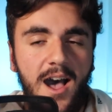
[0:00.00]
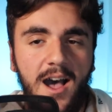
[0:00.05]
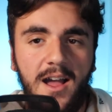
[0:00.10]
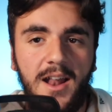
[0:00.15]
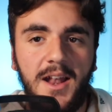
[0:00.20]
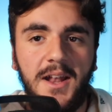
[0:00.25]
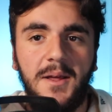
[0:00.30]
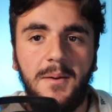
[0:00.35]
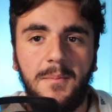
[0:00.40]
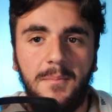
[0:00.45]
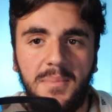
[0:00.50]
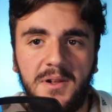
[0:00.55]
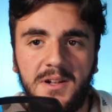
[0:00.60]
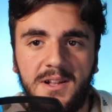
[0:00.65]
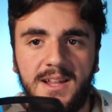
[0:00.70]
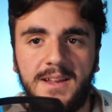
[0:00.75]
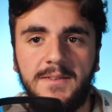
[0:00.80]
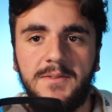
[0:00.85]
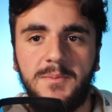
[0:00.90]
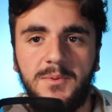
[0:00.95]

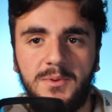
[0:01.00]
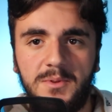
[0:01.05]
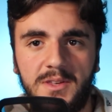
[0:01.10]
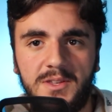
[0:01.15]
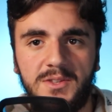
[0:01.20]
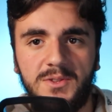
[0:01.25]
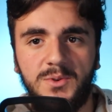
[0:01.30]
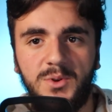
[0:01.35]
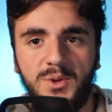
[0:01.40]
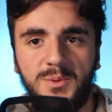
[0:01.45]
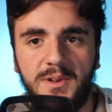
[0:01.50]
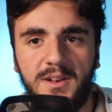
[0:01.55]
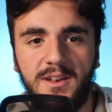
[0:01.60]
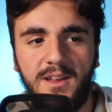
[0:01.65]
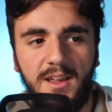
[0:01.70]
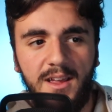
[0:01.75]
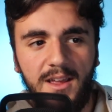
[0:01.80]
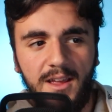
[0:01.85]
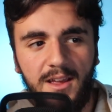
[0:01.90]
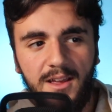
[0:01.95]
unbelievable this
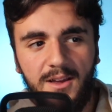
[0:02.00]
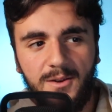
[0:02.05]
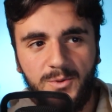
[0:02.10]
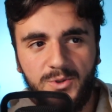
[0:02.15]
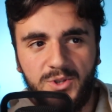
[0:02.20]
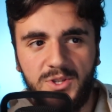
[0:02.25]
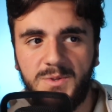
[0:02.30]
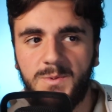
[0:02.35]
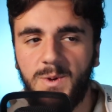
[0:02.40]
tournament, which